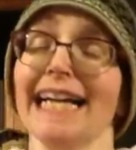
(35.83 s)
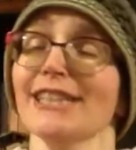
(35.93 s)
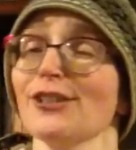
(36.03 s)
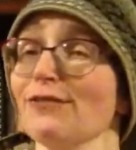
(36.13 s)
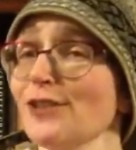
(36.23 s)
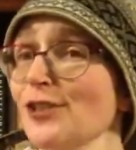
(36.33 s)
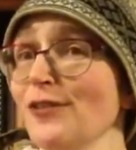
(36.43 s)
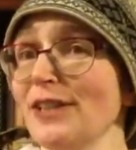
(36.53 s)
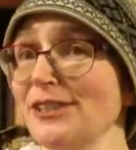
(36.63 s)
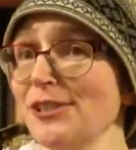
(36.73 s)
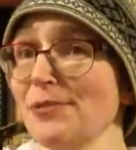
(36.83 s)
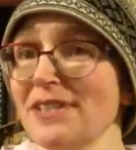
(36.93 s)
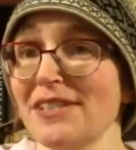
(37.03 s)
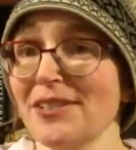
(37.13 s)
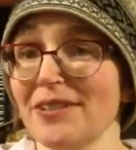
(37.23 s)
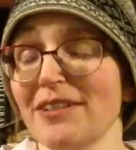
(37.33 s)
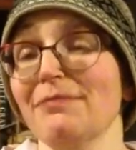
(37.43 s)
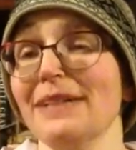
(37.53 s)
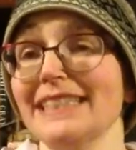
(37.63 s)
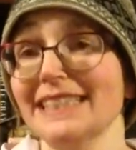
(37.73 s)
first of all, I just want to start
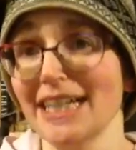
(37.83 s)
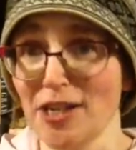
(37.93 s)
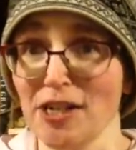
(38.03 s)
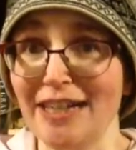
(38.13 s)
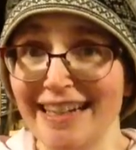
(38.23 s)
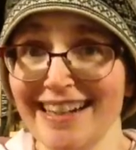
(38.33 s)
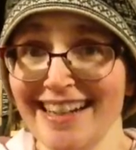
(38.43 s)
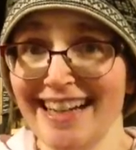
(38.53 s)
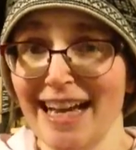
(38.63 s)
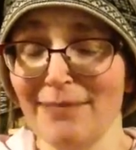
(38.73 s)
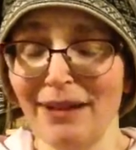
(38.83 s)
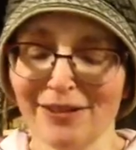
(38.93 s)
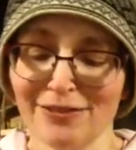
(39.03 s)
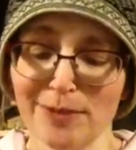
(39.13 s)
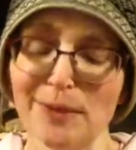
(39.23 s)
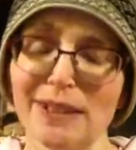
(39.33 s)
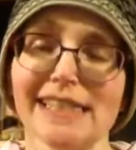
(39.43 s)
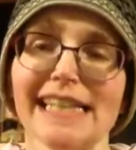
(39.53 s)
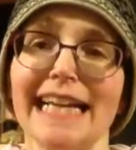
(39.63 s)
off by gushing about a few books.